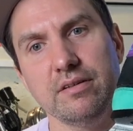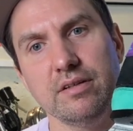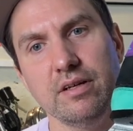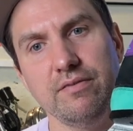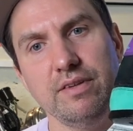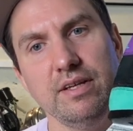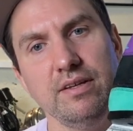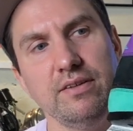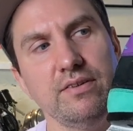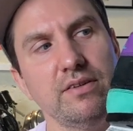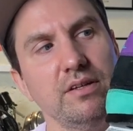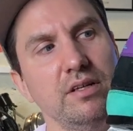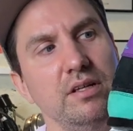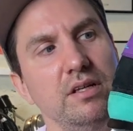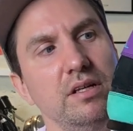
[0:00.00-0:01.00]
of these,
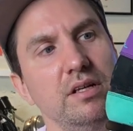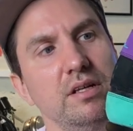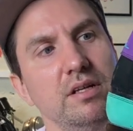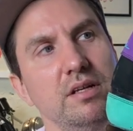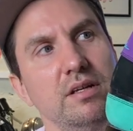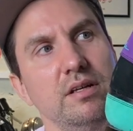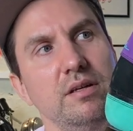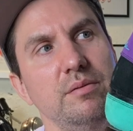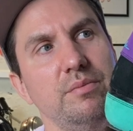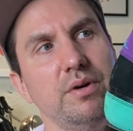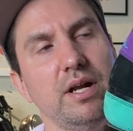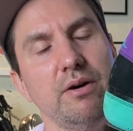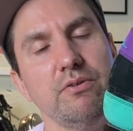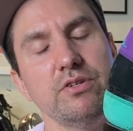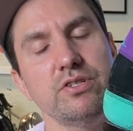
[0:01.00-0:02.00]
but
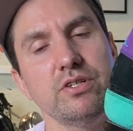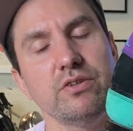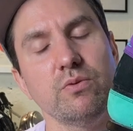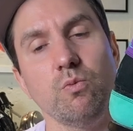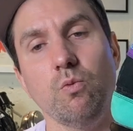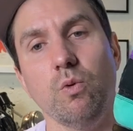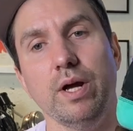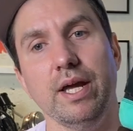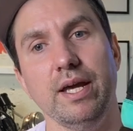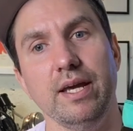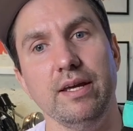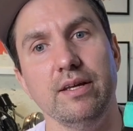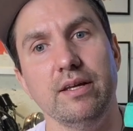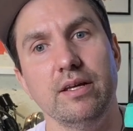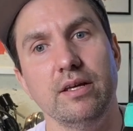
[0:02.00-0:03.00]
I was just
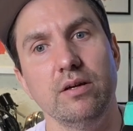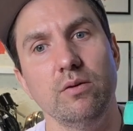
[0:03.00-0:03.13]
way